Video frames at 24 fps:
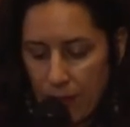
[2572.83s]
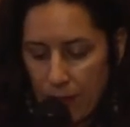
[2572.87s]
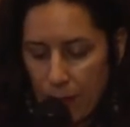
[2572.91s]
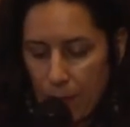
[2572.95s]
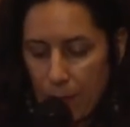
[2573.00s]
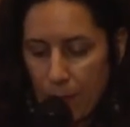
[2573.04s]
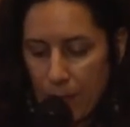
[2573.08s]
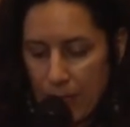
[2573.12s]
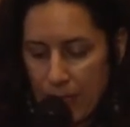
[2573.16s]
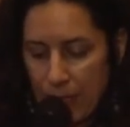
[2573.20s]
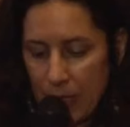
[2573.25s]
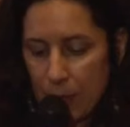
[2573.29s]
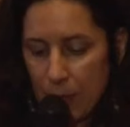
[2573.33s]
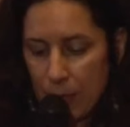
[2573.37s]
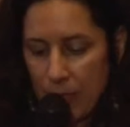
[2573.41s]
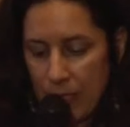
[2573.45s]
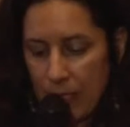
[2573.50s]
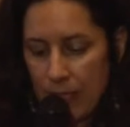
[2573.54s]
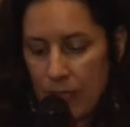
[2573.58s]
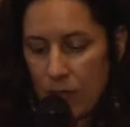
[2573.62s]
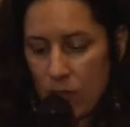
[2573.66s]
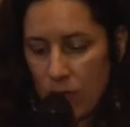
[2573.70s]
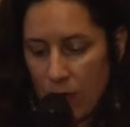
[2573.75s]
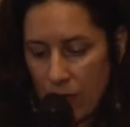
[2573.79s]
many
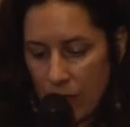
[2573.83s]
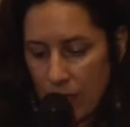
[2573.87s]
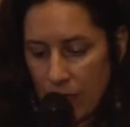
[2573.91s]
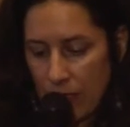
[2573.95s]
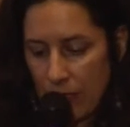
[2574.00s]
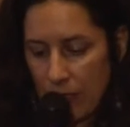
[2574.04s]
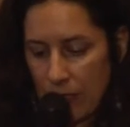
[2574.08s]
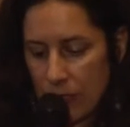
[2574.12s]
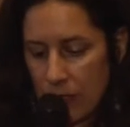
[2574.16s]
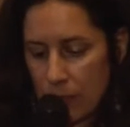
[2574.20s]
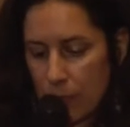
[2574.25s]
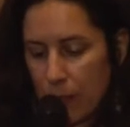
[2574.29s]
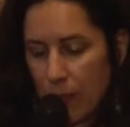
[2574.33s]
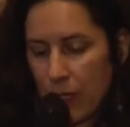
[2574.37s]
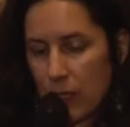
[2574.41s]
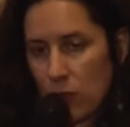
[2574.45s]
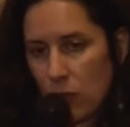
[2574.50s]
Iraqis by